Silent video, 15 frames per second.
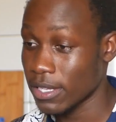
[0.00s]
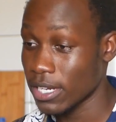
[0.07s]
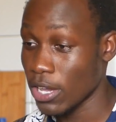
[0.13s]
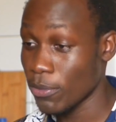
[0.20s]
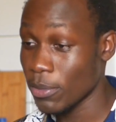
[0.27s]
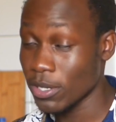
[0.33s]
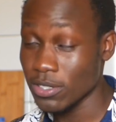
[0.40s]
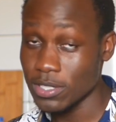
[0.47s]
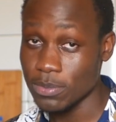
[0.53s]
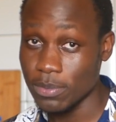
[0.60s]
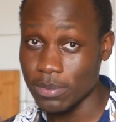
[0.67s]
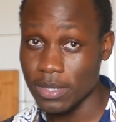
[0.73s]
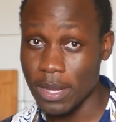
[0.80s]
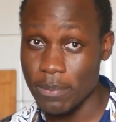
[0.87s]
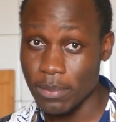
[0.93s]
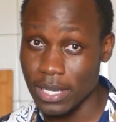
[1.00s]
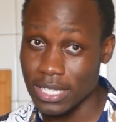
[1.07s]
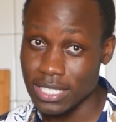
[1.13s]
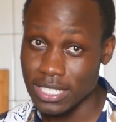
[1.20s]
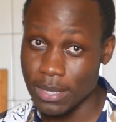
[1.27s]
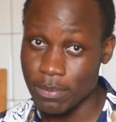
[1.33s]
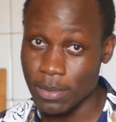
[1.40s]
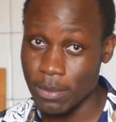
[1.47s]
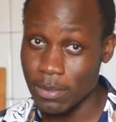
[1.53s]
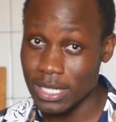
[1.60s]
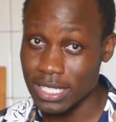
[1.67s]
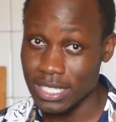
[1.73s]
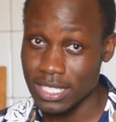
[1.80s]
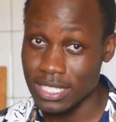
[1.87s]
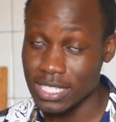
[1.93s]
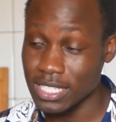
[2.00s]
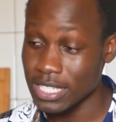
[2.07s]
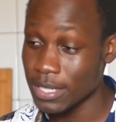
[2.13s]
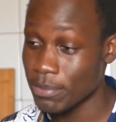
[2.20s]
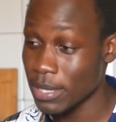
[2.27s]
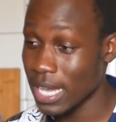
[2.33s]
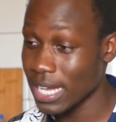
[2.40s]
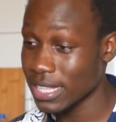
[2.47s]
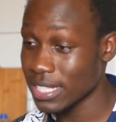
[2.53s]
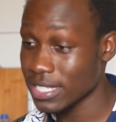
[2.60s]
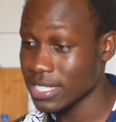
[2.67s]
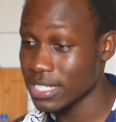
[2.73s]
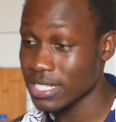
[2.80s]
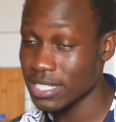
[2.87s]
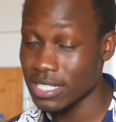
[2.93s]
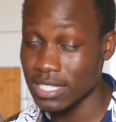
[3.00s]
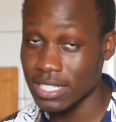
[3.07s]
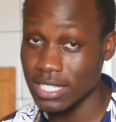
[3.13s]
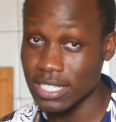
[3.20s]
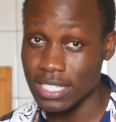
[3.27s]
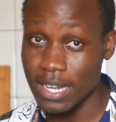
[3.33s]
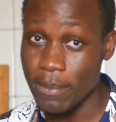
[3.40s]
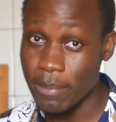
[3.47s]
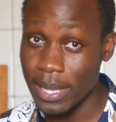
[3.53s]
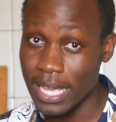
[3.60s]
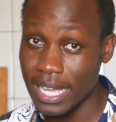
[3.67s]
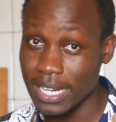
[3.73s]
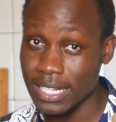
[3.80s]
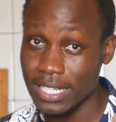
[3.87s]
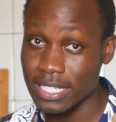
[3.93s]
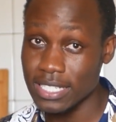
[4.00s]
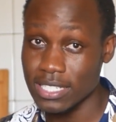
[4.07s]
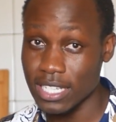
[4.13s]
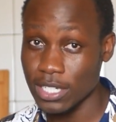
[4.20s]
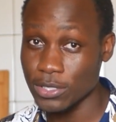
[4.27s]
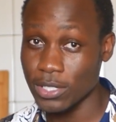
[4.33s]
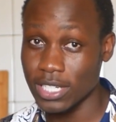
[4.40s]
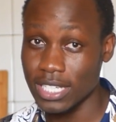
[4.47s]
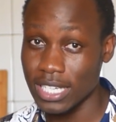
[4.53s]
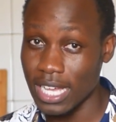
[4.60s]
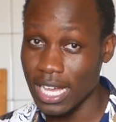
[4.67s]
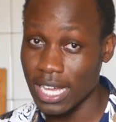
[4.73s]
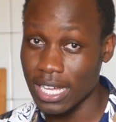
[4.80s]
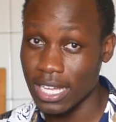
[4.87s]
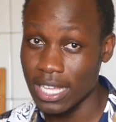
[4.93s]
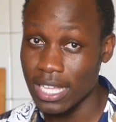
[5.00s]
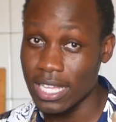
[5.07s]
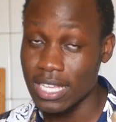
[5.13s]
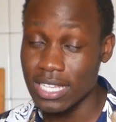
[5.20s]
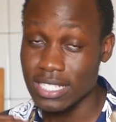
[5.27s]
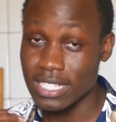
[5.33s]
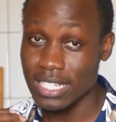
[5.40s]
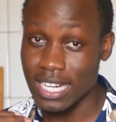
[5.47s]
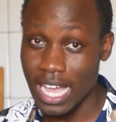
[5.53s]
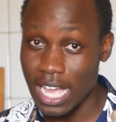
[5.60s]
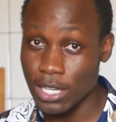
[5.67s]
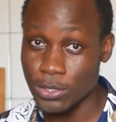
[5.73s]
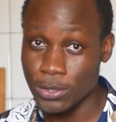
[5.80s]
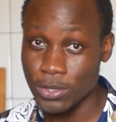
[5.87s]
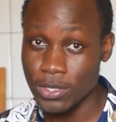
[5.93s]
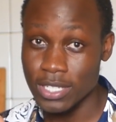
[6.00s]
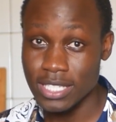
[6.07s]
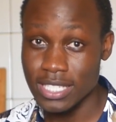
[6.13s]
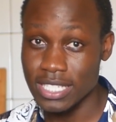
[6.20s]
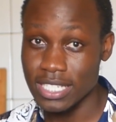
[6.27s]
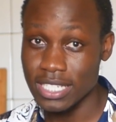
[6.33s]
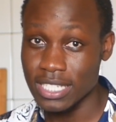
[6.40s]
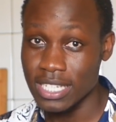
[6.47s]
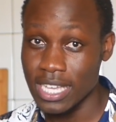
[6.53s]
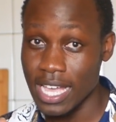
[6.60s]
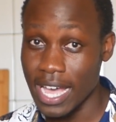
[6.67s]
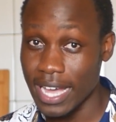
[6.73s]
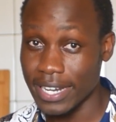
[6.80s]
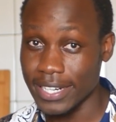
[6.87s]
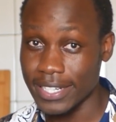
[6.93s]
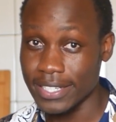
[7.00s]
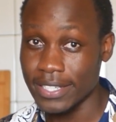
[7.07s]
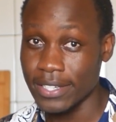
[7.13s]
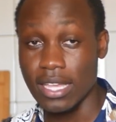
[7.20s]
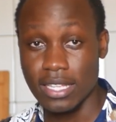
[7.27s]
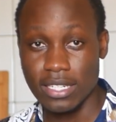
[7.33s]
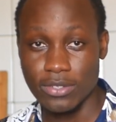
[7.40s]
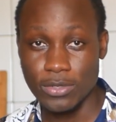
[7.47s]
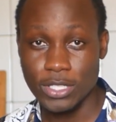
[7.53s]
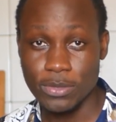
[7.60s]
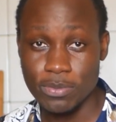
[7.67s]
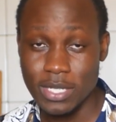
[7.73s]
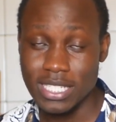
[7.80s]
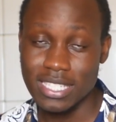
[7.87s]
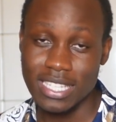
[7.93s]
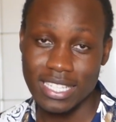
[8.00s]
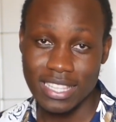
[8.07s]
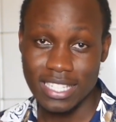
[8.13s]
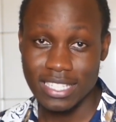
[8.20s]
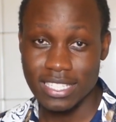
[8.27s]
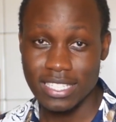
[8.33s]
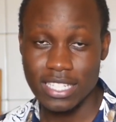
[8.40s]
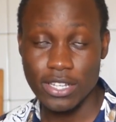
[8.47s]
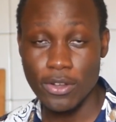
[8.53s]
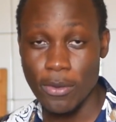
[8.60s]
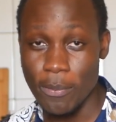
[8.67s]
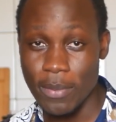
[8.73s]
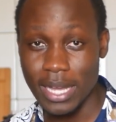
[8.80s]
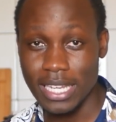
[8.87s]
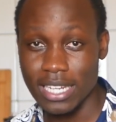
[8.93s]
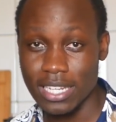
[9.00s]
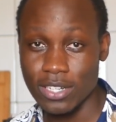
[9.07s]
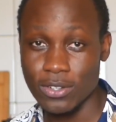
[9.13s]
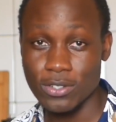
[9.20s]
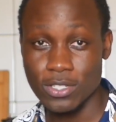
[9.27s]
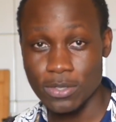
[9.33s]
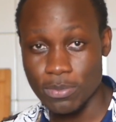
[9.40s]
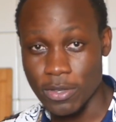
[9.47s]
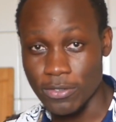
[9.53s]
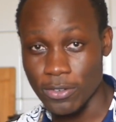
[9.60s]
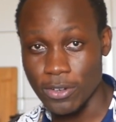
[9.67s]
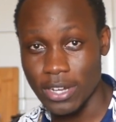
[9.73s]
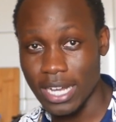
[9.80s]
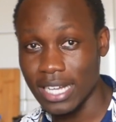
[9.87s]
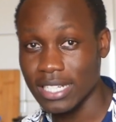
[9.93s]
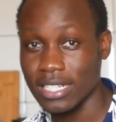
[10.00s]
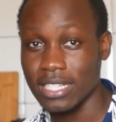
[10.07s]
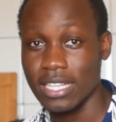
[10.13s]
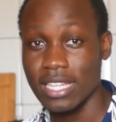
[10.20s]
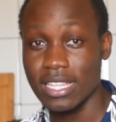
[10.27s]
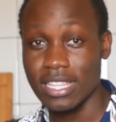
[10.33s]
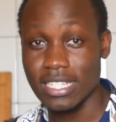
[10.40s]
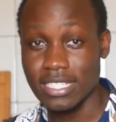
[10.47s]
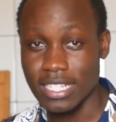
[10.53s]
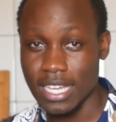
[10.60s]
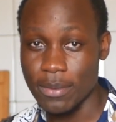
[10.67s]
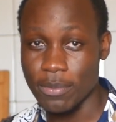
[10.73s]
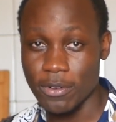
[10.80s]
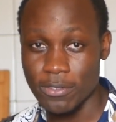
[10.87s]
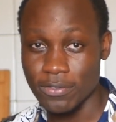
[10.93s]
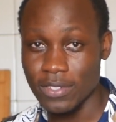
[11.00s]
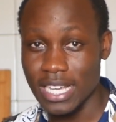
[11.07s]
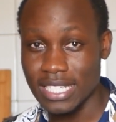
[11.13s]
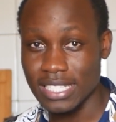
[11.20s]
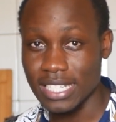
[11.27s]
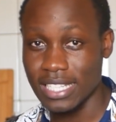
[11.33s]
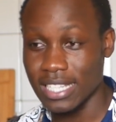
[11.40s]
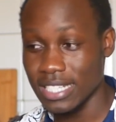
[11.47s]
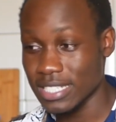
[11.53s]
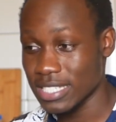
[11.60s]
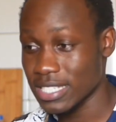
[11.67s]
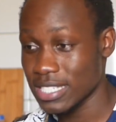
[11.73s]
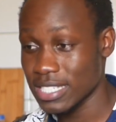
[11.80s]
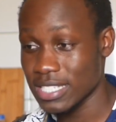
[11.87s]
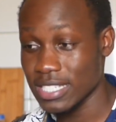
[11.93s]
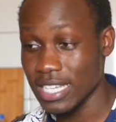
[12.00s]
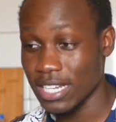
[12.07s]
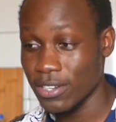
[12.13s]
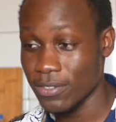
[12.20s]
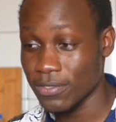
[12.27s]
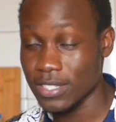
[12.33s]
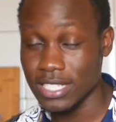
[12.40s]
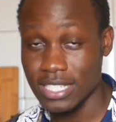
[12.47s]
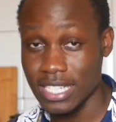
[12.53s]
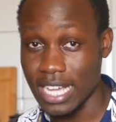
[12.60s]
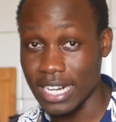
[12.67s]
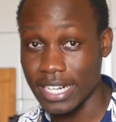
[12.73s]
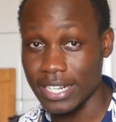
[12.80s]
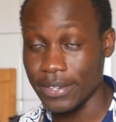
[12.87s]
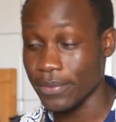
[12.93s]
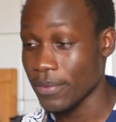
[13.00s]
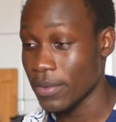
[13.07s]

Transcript: Now, because NumPy is implemented in C, behind the scenes, this NumPy array is actually is an actual C array, which means that the C compiler knows beforehand the type of data that is inside of this array.